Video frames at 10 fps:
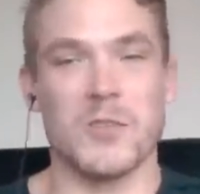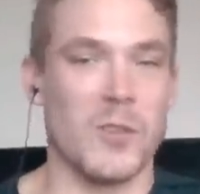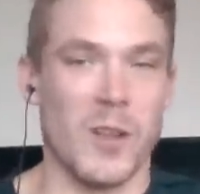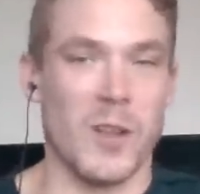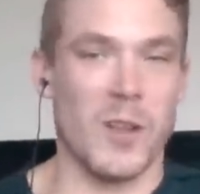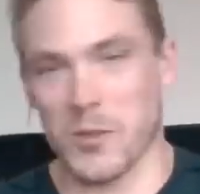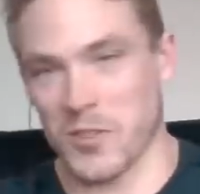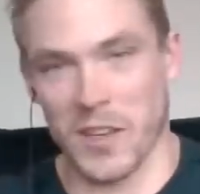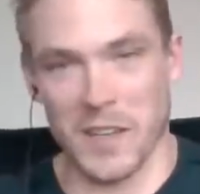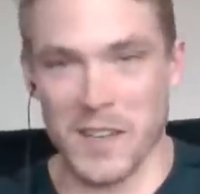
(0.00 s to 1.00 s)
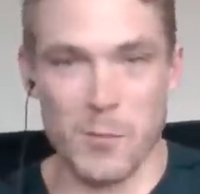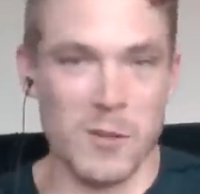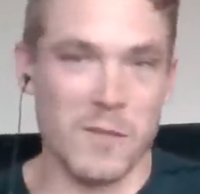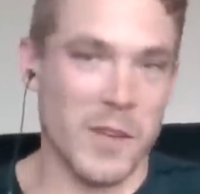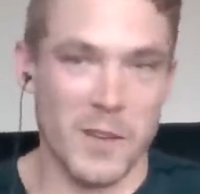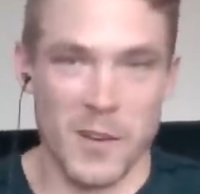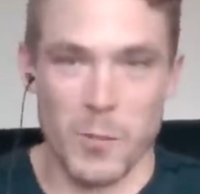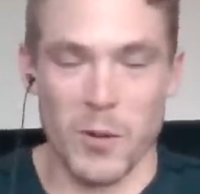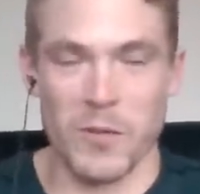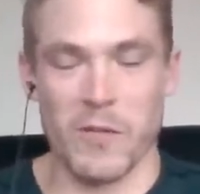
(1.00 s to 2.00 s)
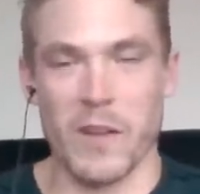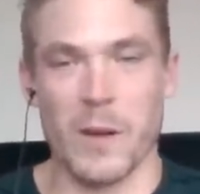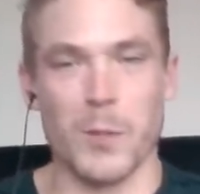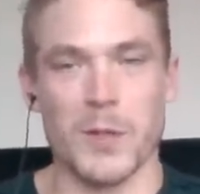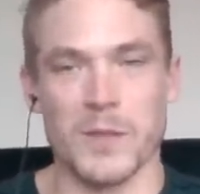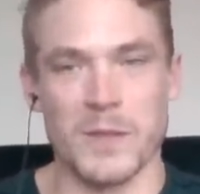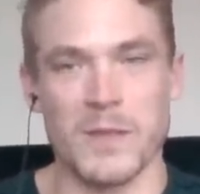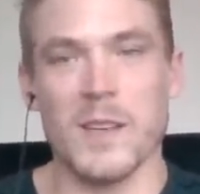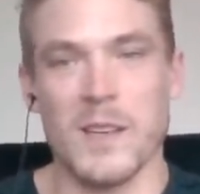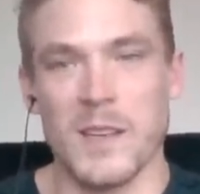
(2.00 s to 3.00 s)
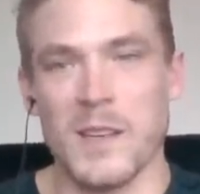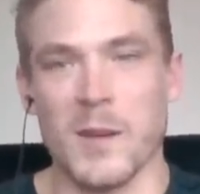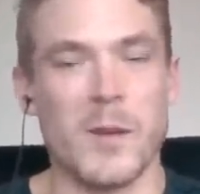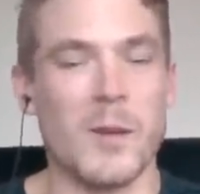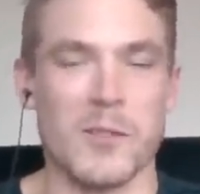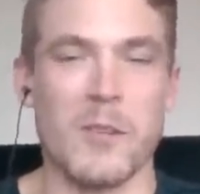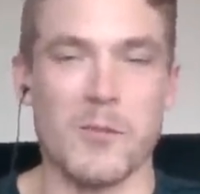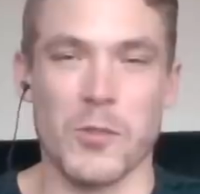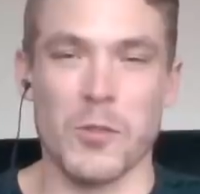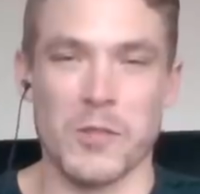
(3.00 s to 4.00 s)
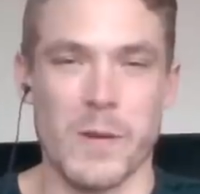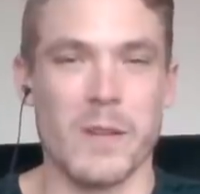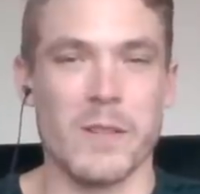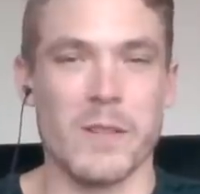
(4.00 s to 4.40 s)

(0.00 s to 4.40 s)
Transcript: So like, it was just like a table of like our, both of our families, and it, it was, it was a cool experience.